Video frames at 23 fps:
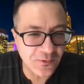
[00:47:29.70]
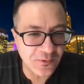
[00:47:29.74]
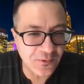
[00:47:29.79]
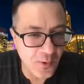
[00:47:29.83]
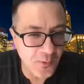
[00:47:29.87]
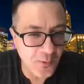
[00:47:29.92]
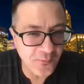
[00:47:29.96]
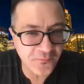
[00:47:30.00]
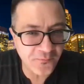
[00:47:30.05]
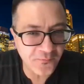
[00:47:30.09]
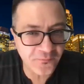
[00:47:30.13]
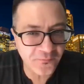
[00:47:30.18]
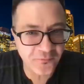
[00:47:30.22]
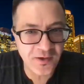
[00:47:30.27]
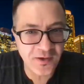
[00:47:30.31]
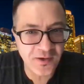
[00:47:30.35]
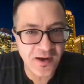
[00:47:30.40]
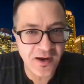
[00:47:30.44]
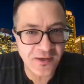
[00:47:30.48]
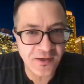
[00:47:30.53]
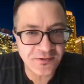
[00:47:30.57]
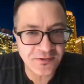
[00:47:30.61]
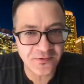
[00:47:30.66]
hope for
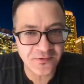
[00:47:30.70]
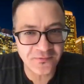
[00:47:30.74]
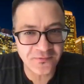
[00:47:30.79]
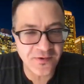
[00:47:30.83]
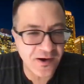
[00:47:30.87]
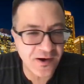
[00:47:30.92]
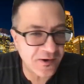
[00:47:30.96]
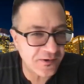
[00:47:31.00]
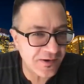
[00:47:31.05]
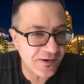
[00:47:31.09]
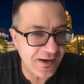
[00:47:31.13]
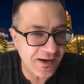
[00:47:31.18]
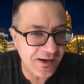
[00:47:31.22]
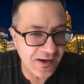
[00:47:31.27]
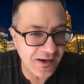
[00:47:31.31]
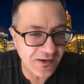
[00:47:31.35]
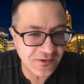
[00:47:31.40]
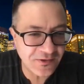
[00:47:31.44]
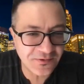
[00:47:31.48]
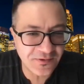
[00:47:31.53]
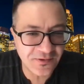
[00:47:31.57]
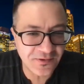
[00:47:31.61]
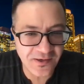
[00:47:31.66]
guys of our
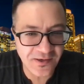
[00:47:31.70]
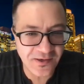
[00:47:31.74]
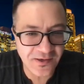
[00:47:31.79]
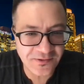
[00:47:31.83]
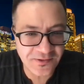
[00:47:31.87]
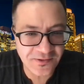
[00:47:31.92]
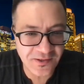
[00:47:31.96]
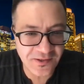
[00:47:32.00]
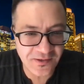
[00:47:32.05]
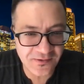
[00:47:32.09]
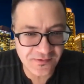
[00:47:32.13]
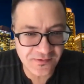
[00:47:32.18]
age to ice skate?